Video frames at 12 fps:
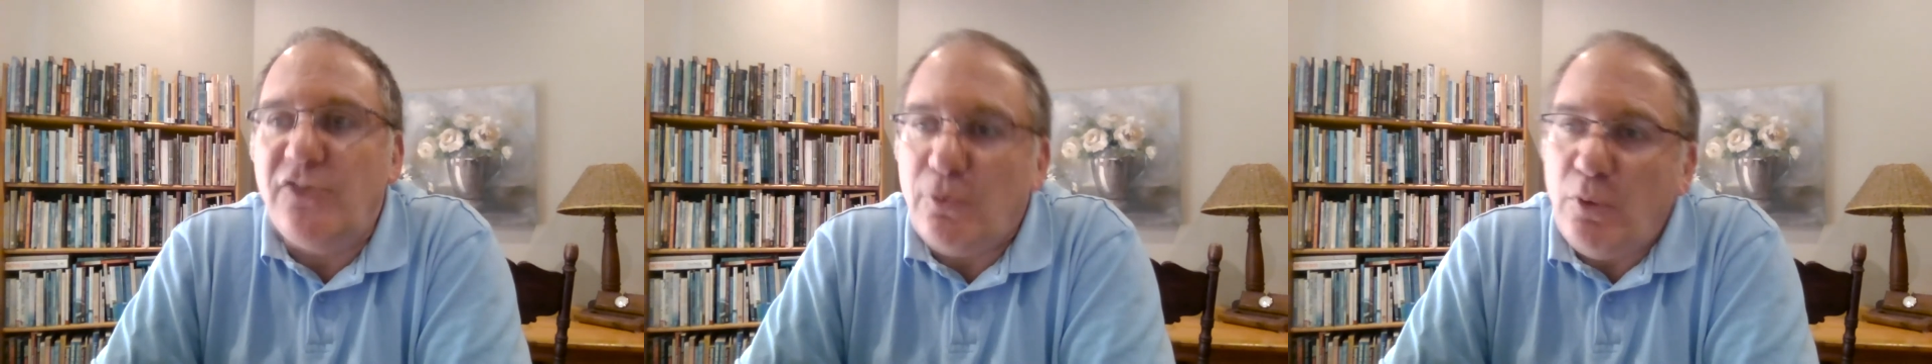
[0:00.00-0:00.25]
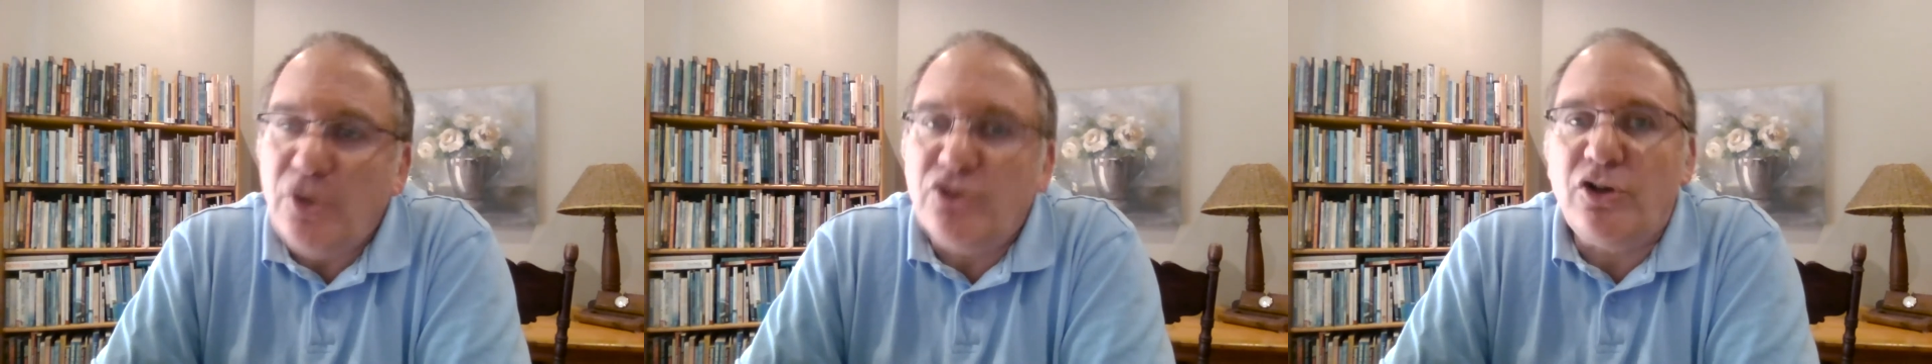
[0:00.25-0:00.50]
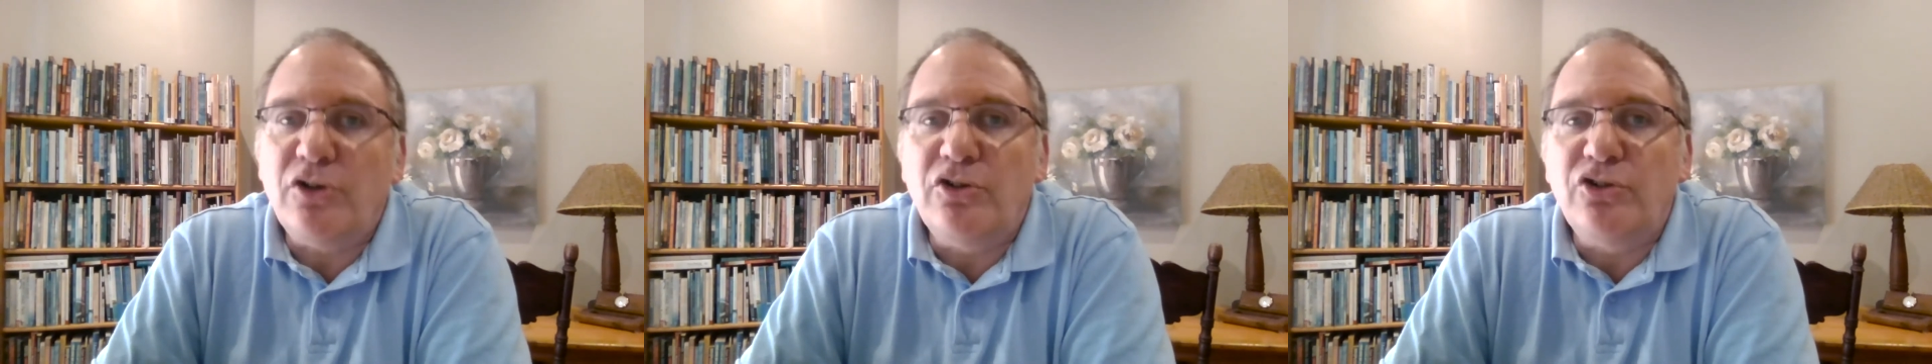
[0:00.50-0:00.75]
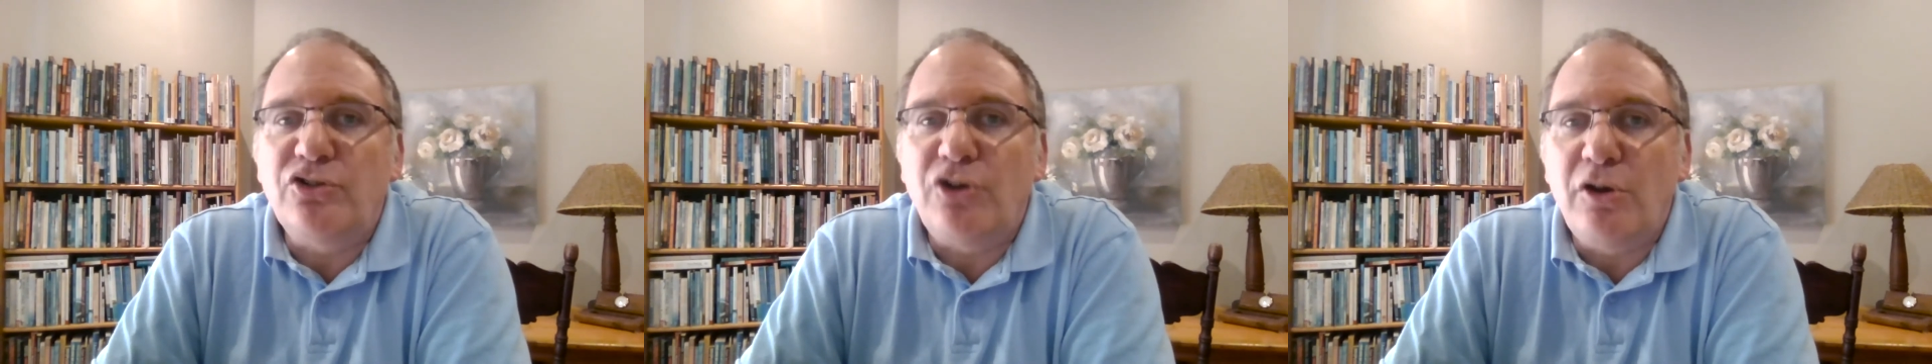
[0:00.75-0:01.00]
so what John is
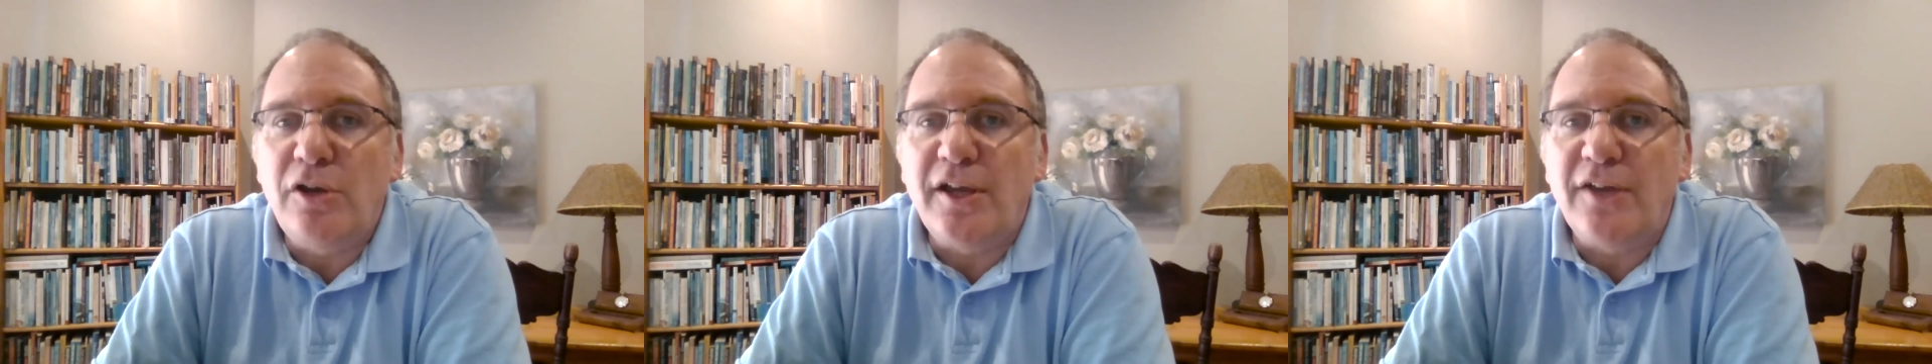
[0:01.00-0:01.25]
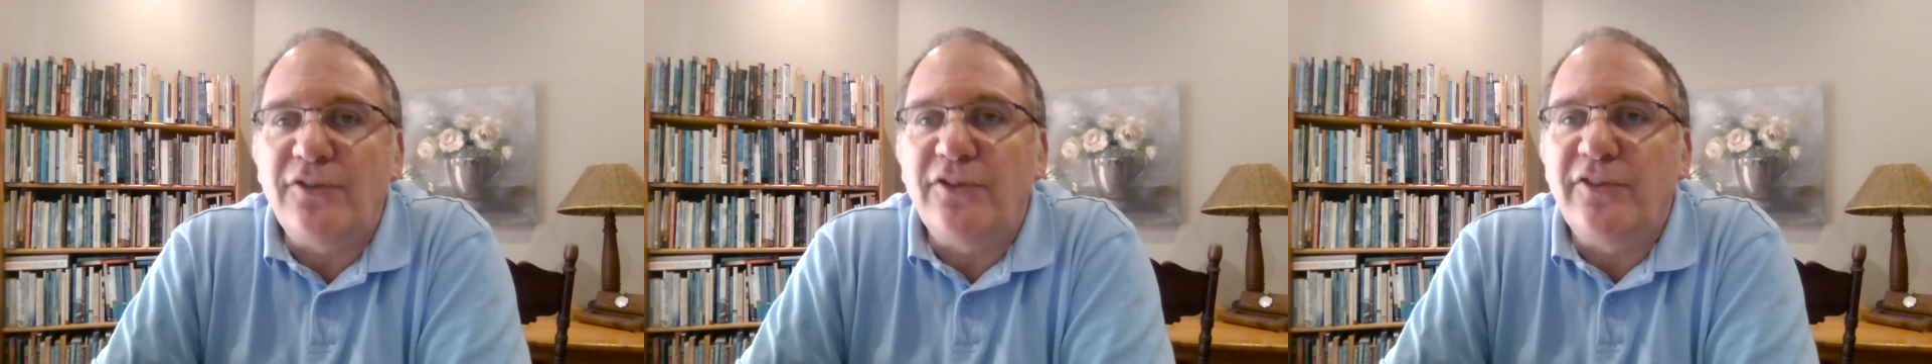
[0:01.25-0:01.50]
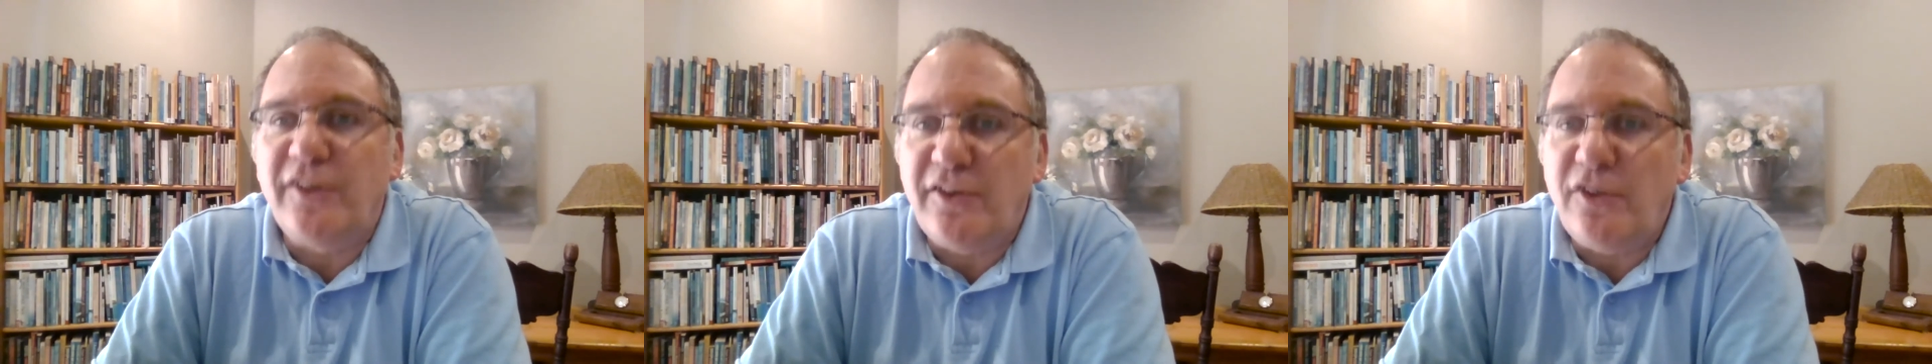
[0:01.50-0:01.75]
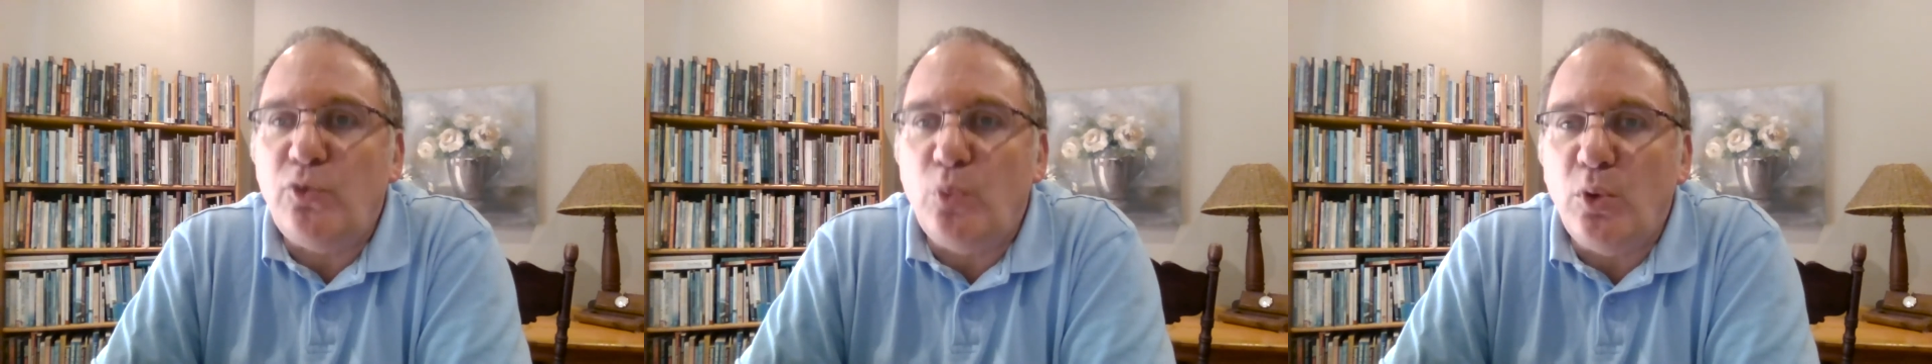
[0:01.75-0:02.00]
showing us is that
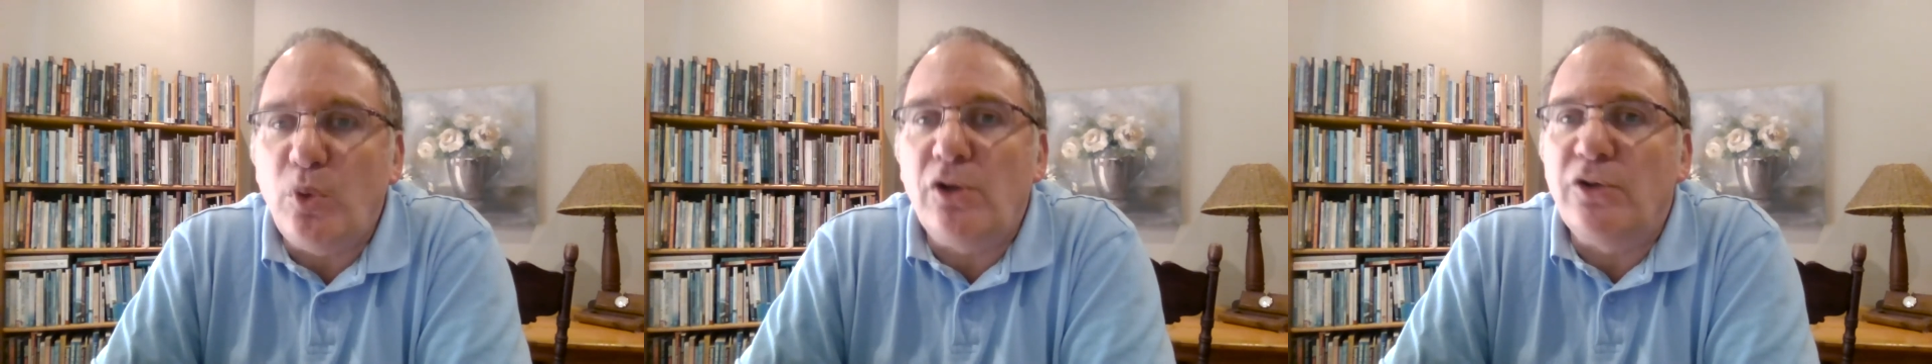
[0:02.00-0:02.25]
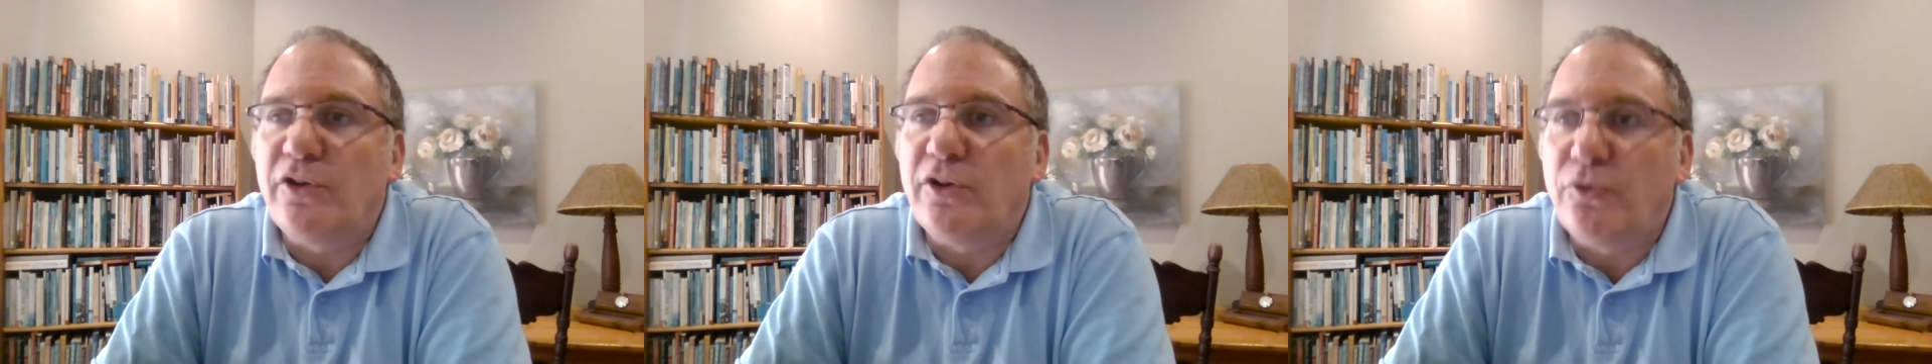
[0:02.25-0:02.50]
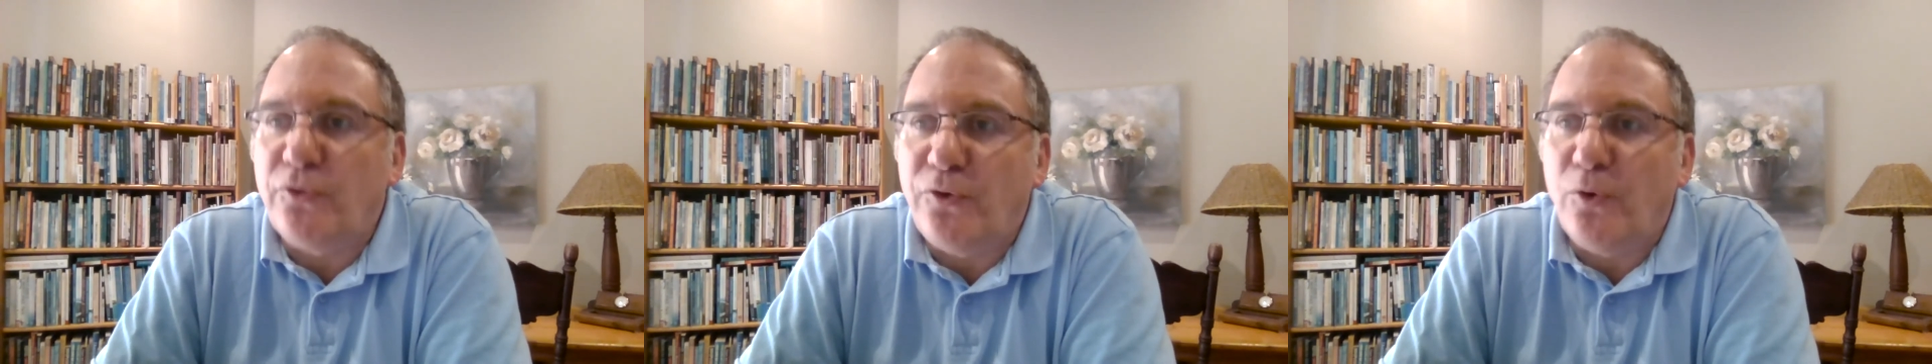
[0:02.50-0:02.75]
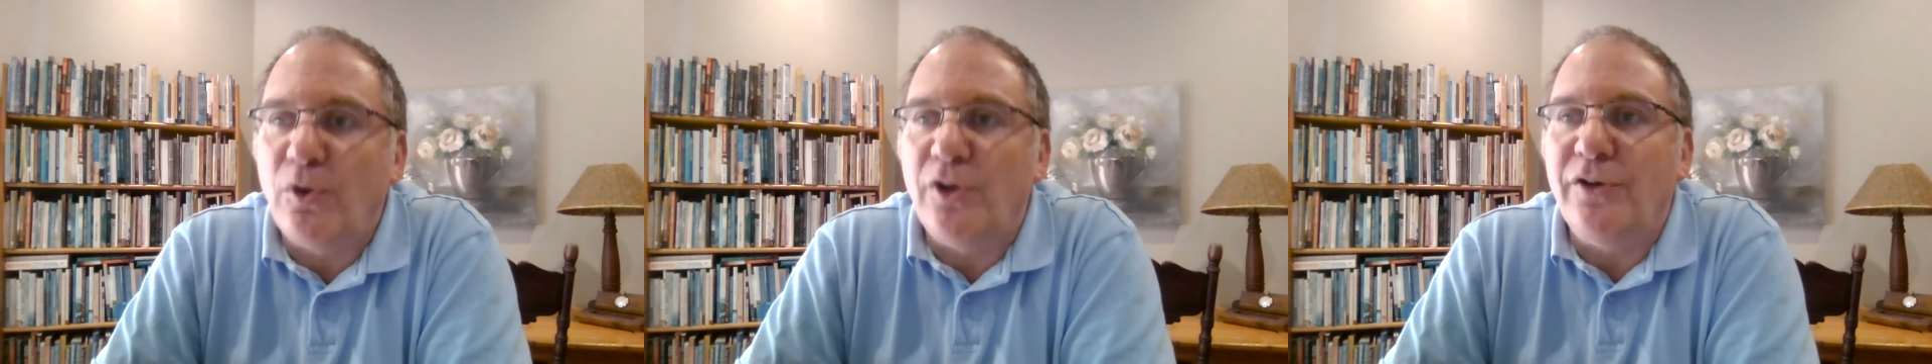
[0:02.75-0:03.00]
this world is
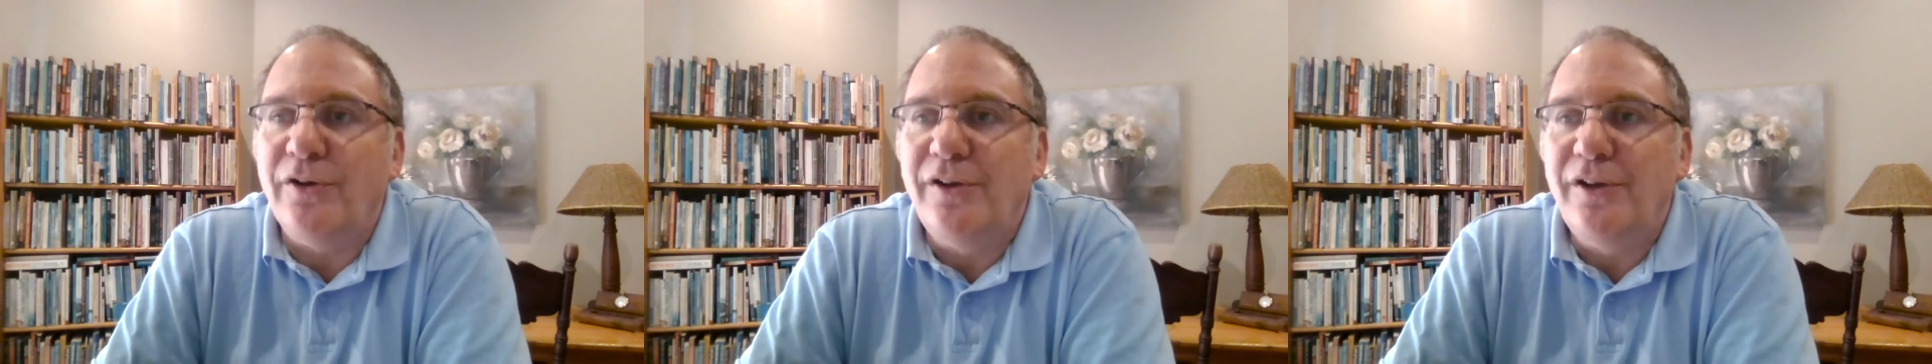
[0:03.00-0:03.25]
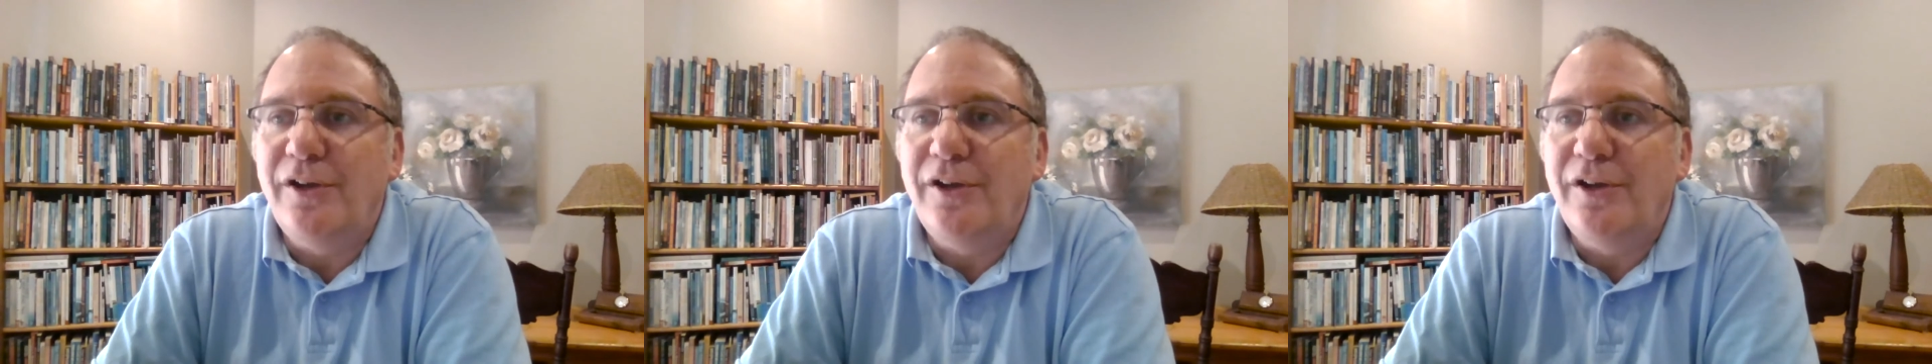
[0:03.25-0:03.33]
fallen.